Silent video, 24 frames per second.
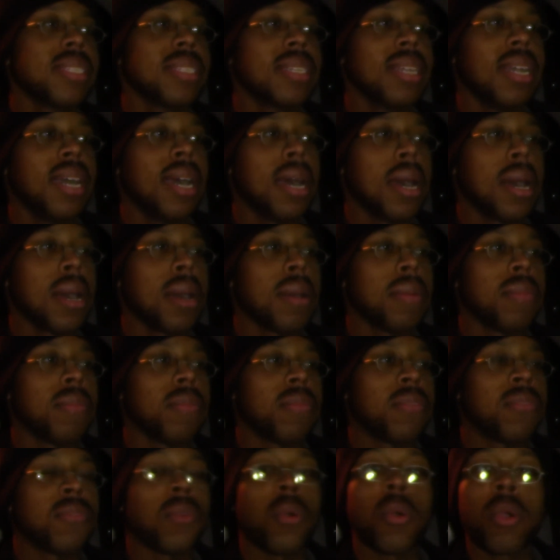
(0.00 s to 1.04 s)
Um,
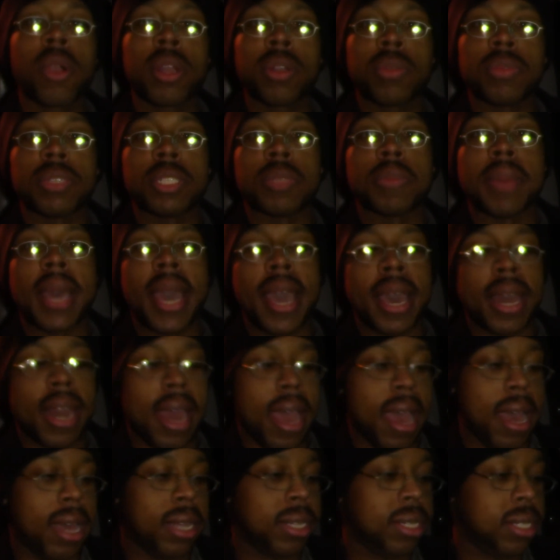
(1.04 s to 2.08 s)
Ford was
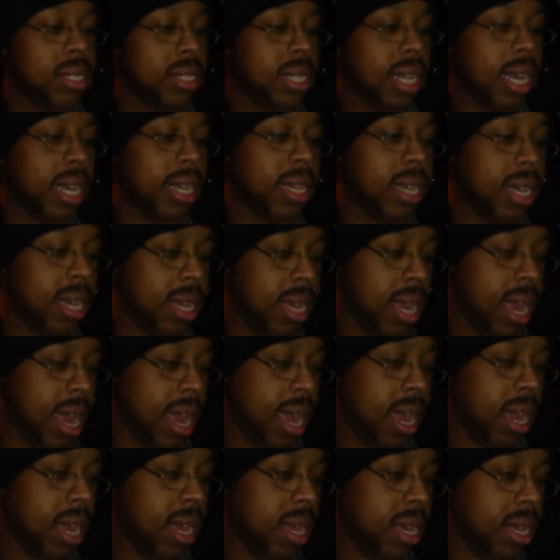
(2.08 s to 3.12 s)
badass. Like,
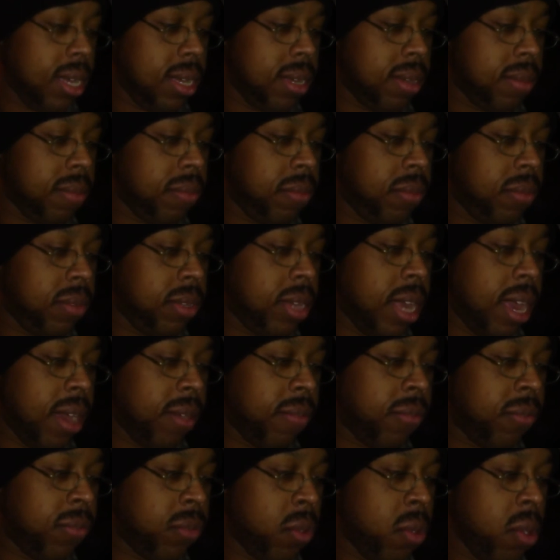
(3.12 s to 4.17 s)
yeah,
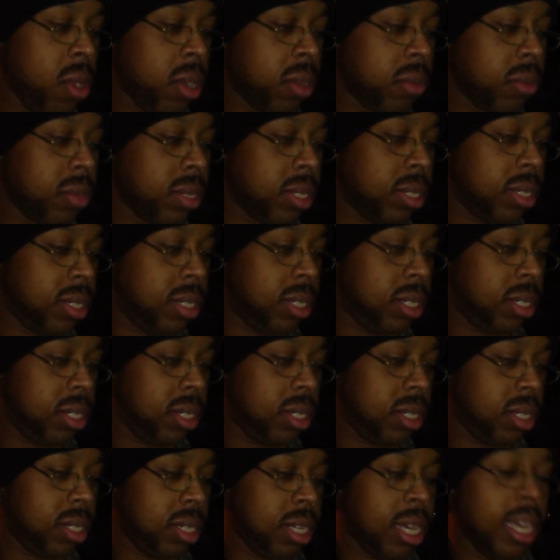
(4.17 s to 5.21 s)
Ford
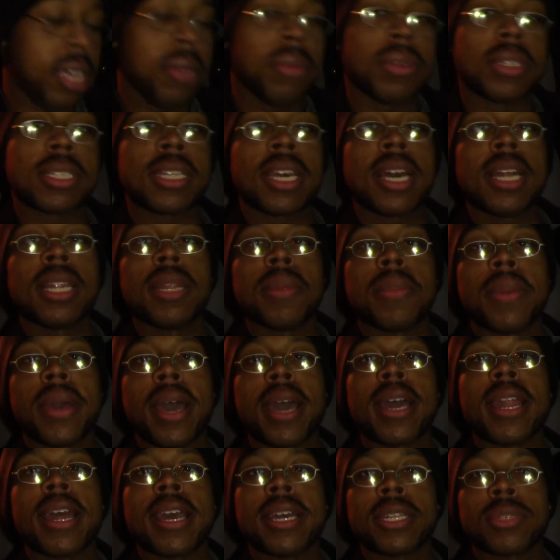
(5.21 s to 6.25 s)
was he was hella
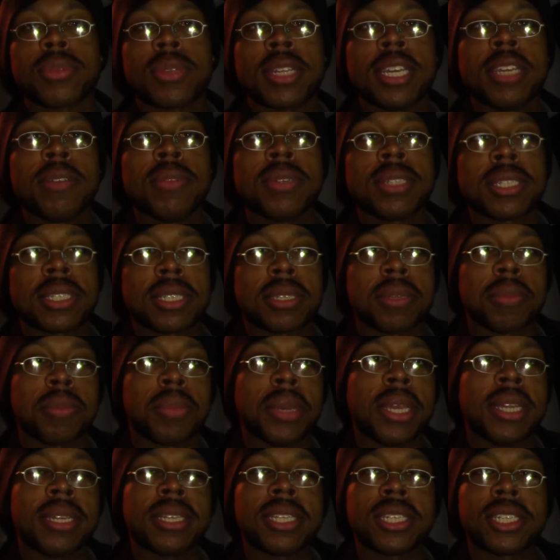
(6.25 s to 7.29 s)
badass when he was
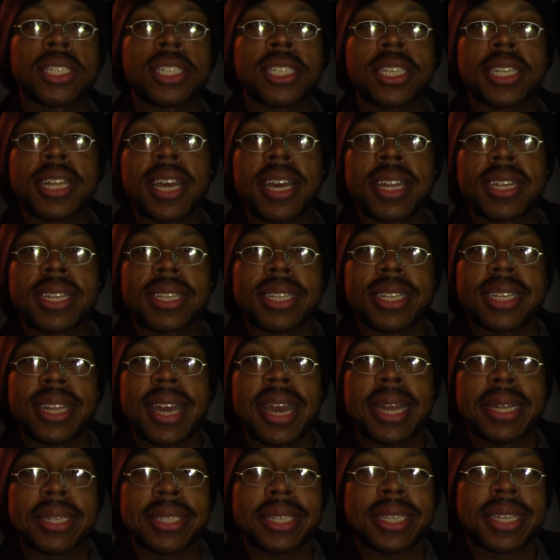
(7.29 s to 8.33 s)
beating the shit out of the
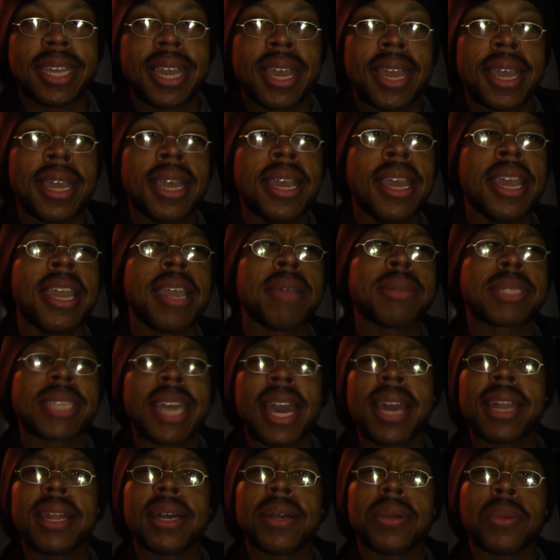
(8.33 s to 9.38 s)
Nazi guy. It was
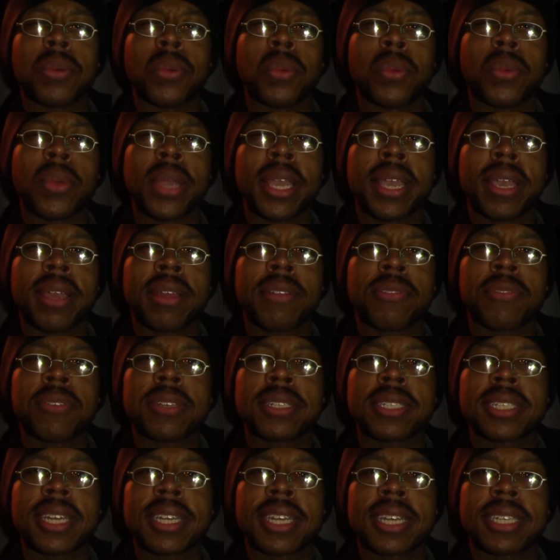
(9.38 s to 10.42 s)
kind of weird for
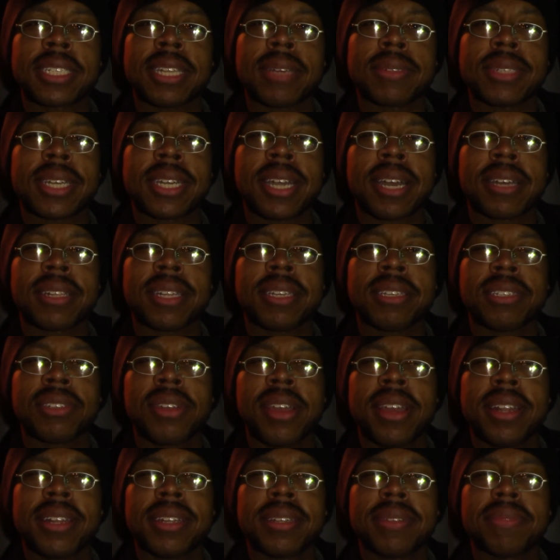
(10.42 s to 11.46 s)
a second because I was like, are they
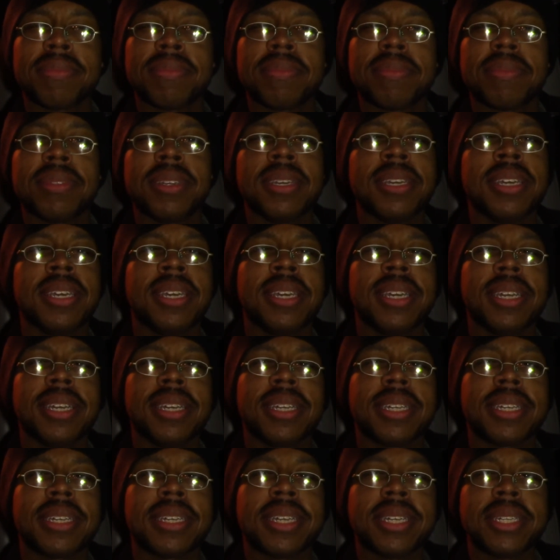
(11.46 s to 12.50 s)
trying to
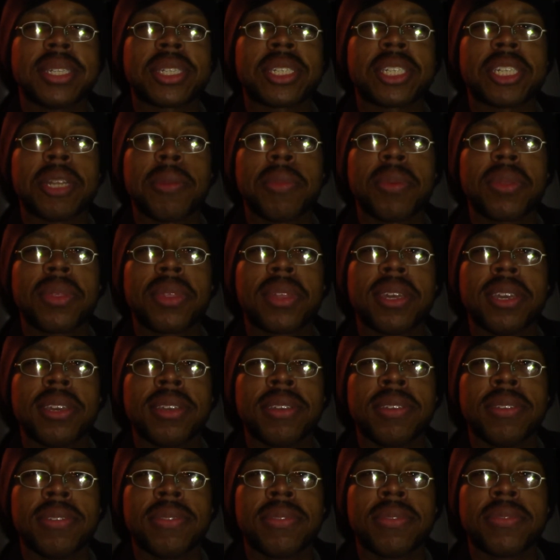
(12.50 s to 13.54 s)
get
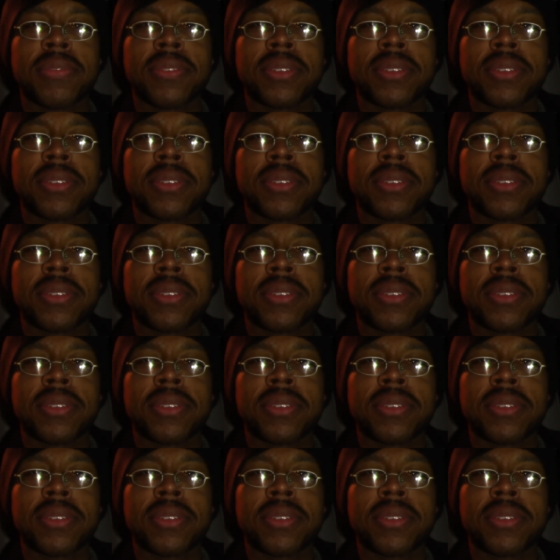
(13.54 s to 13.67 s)
sympathy for